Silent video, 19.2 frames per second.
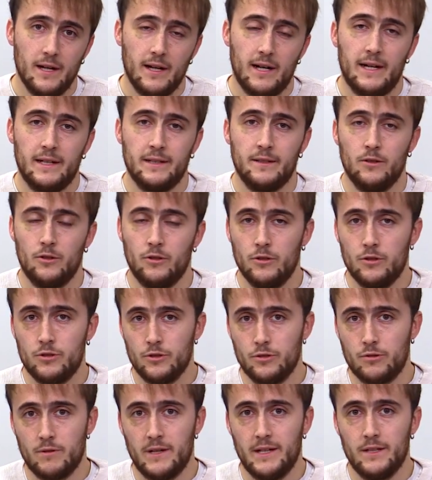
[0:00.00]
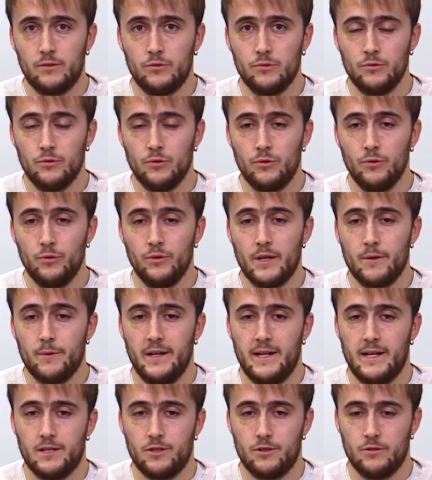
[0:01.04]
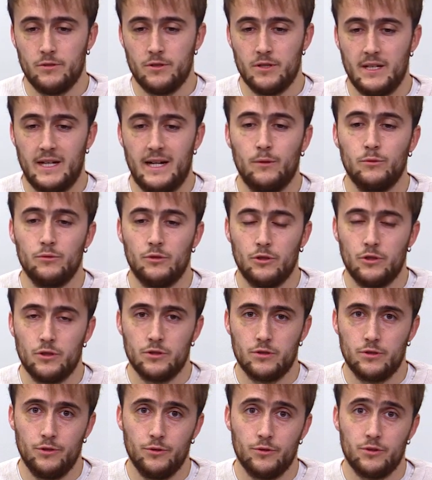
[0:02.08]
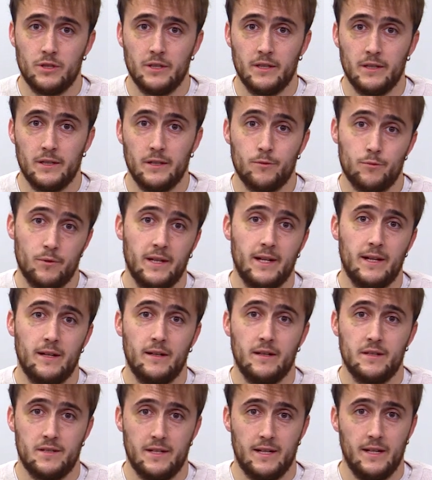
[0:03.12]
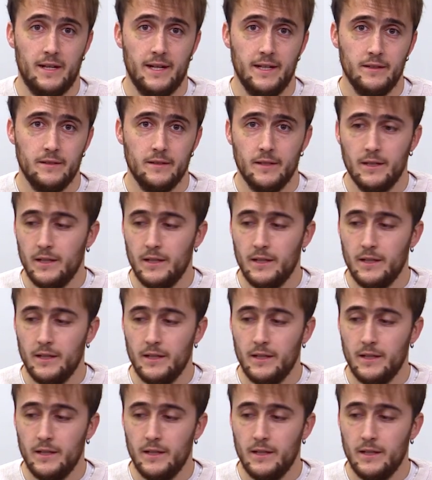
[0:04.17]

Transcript: and also try to do the reactions outdoors using real sunlight.